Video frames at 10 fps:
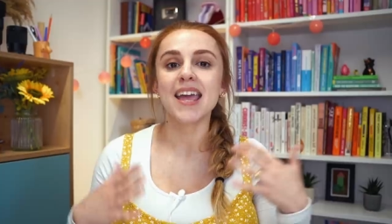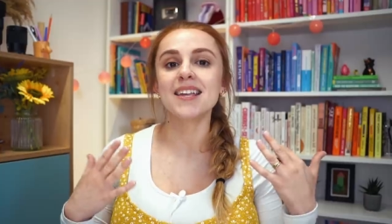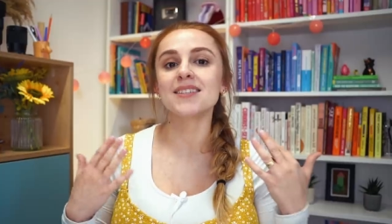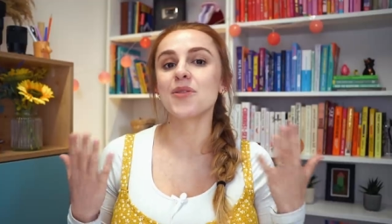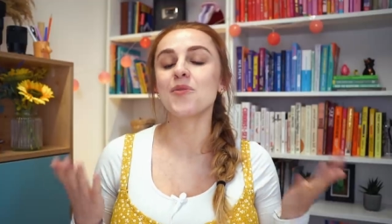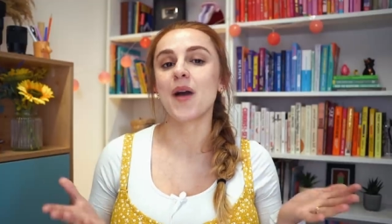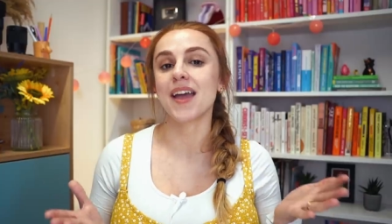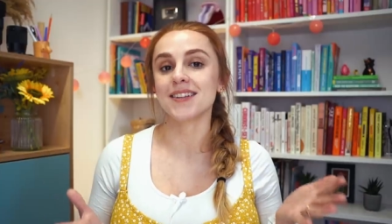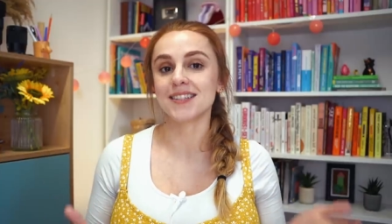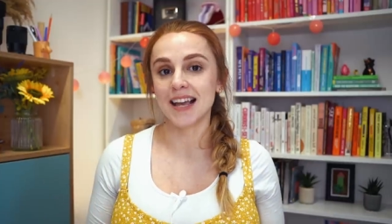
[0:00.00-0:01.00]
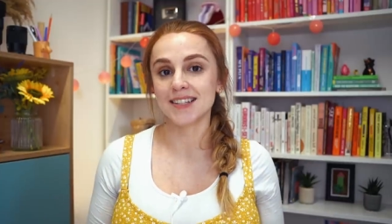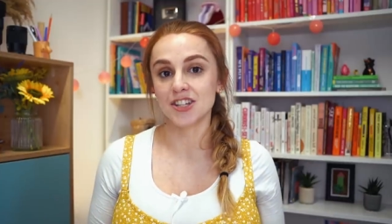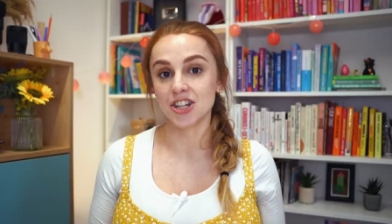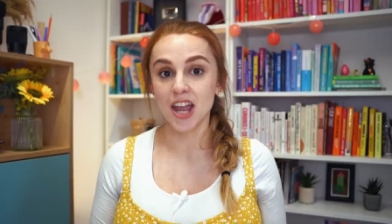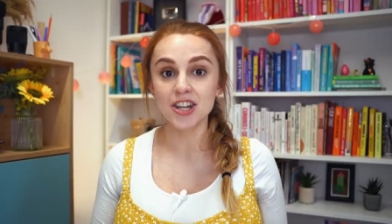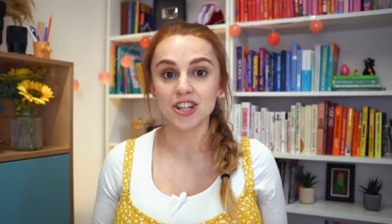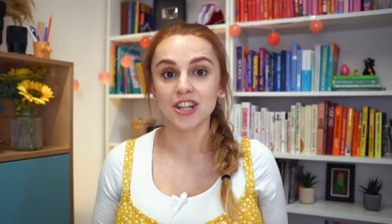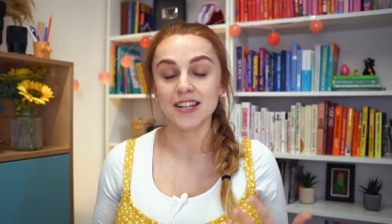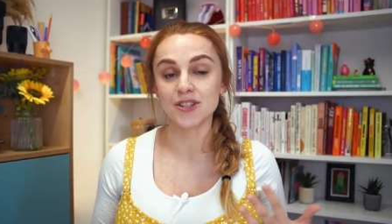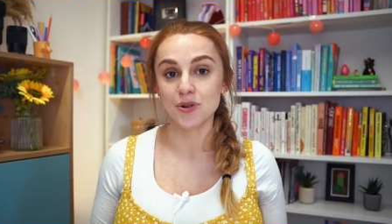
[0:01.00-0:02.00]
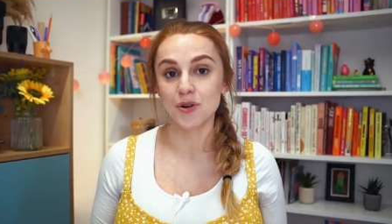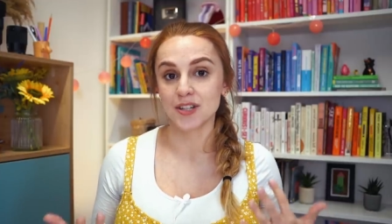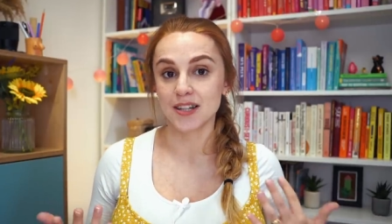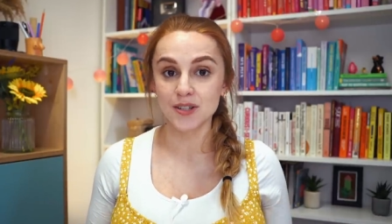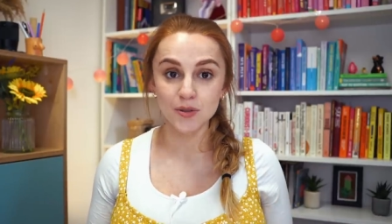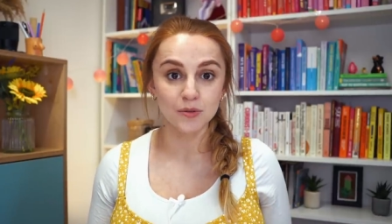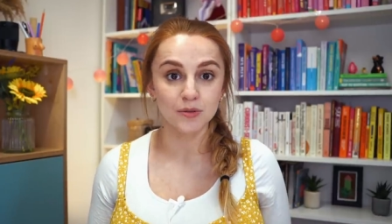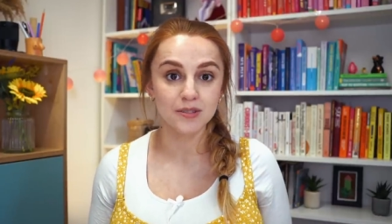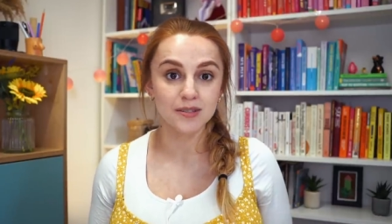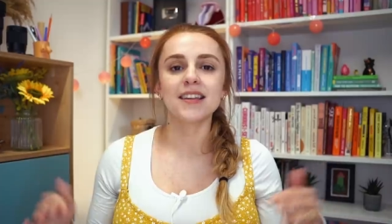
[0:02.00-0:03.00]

is the way that sex education is taught in schools.